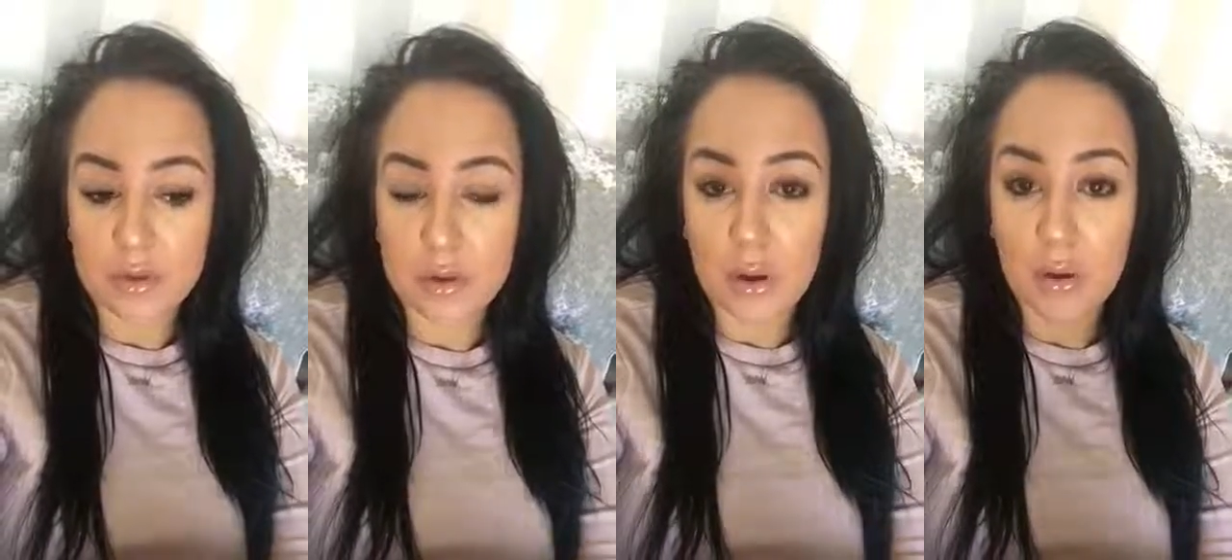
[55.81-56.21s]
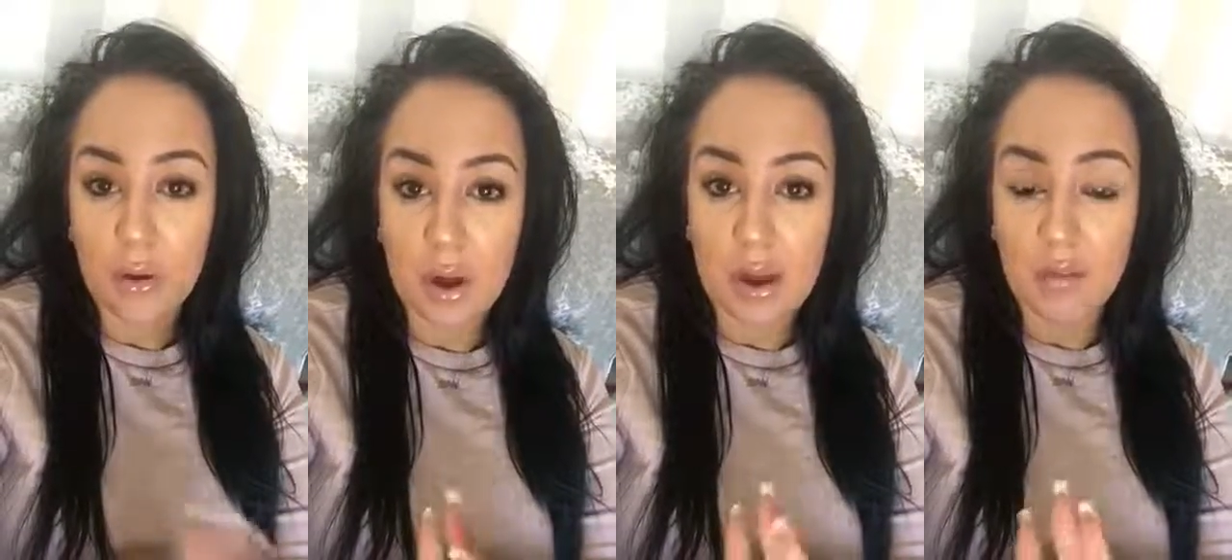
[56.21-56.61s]
So
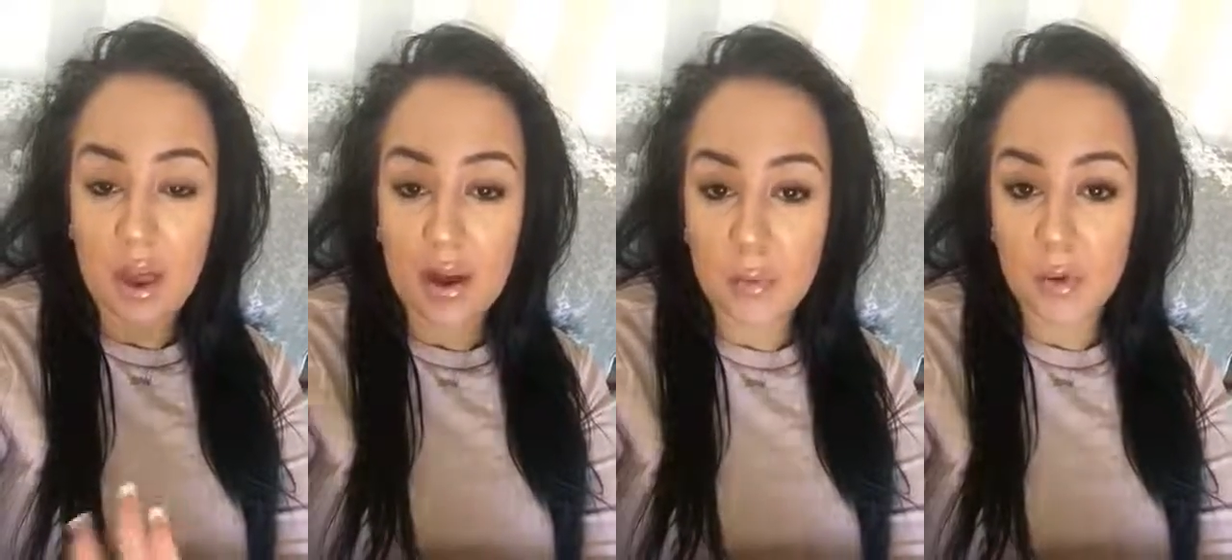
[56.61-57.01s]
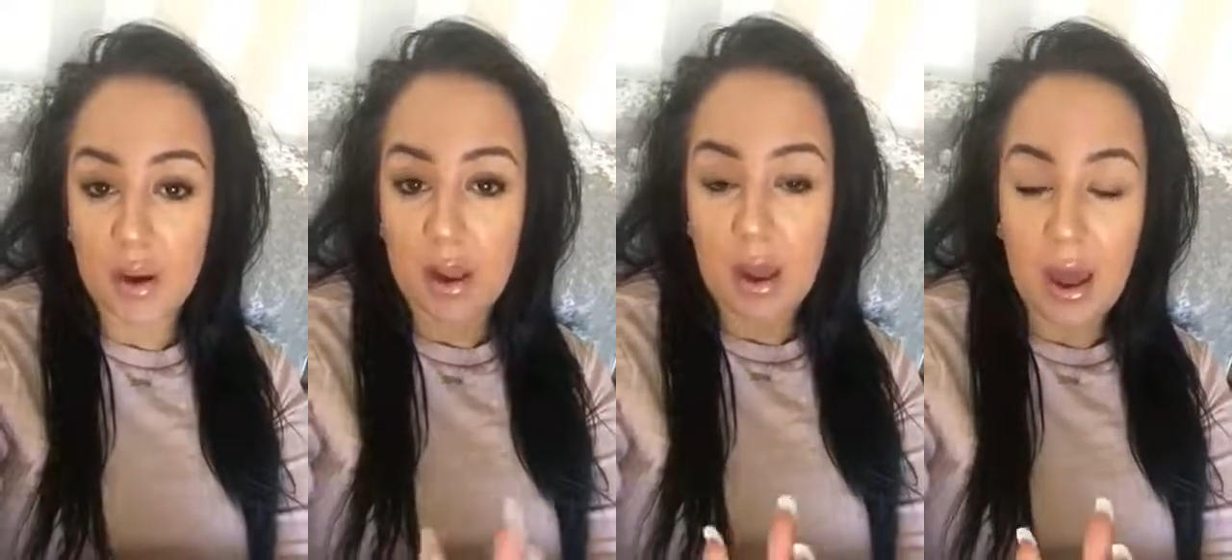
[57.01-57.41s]
if
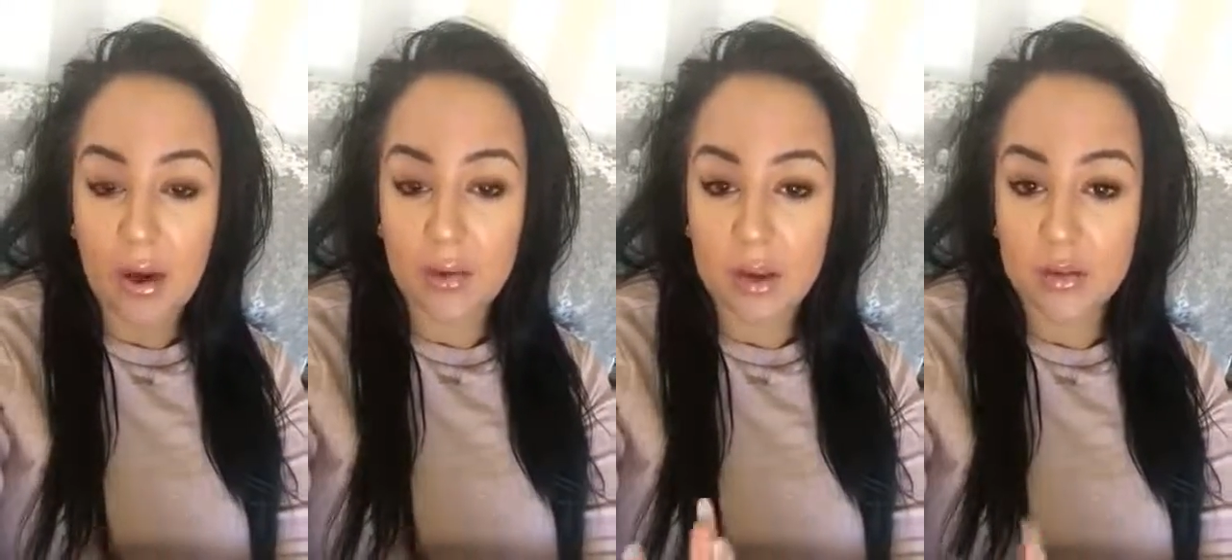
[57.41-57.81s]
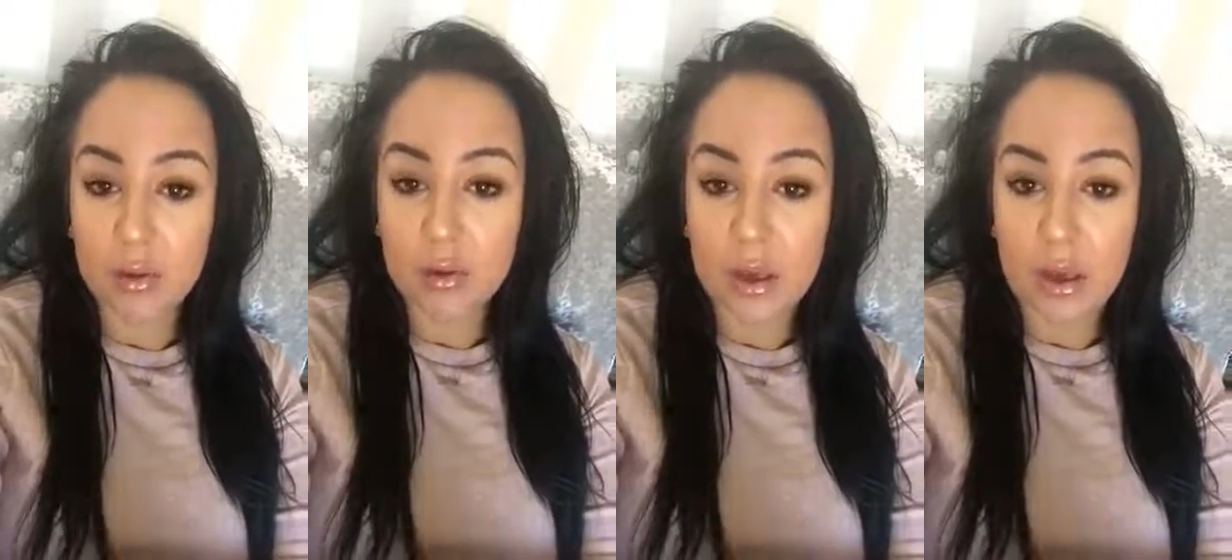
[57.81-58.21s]
anybody out there is
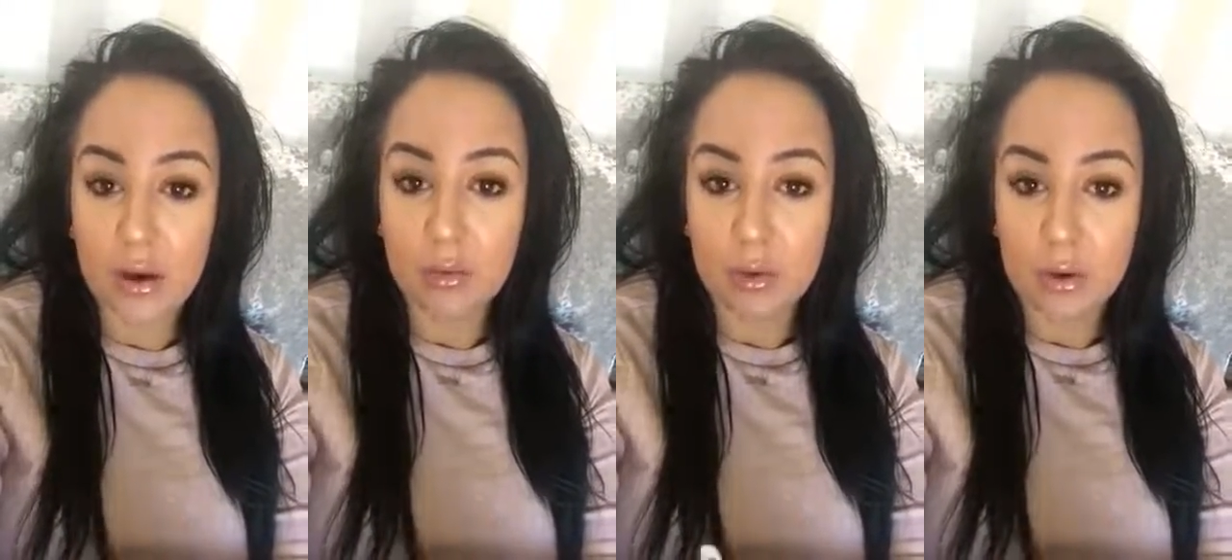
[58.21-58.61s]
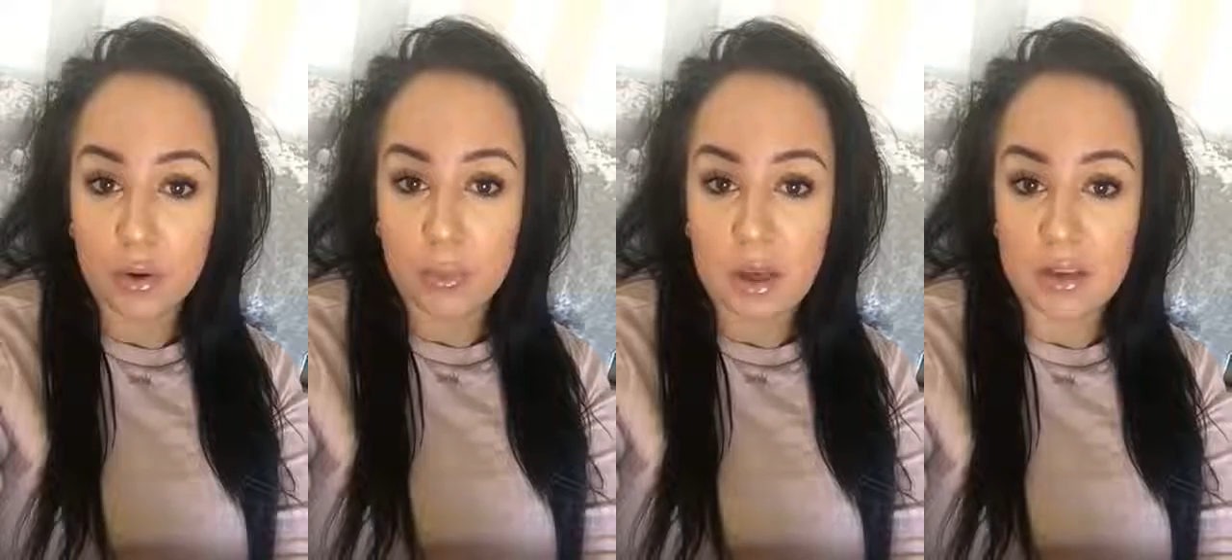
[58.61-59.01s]
looking for a
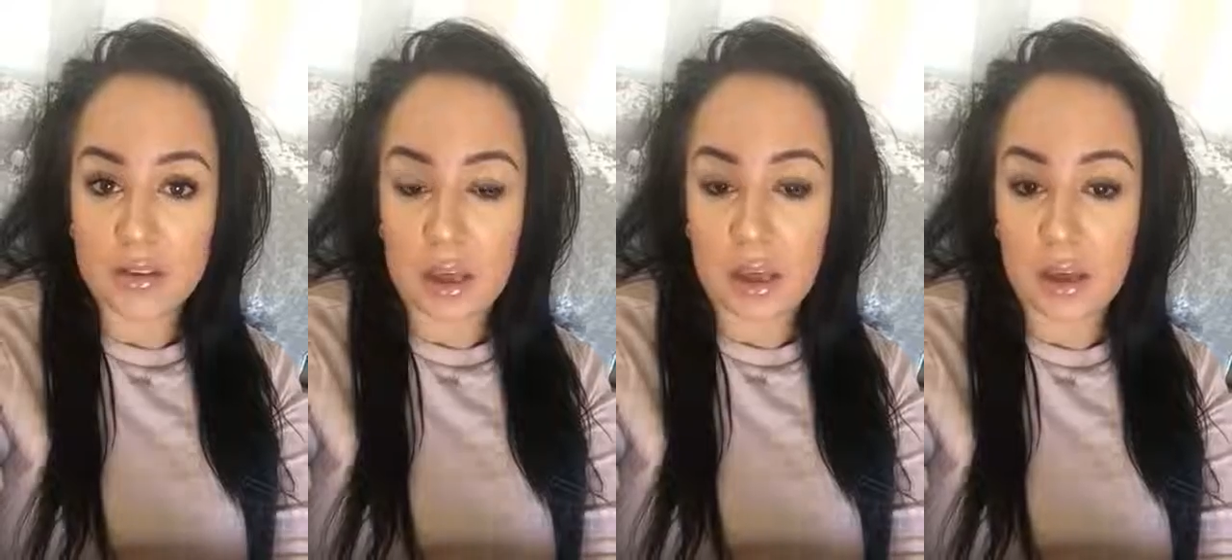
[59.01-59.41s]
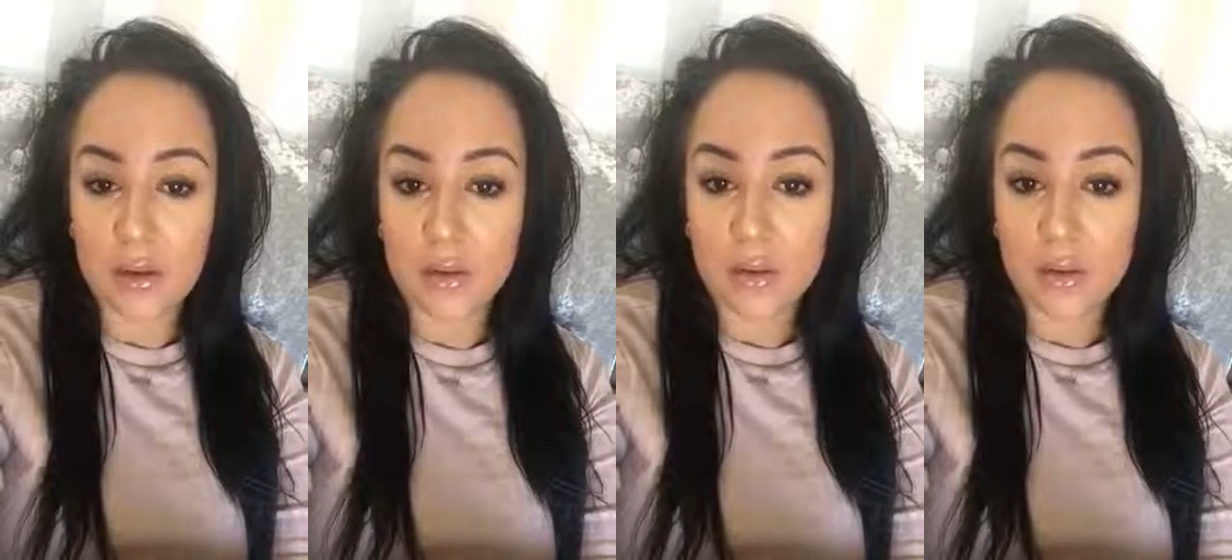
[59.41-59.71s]
good PT,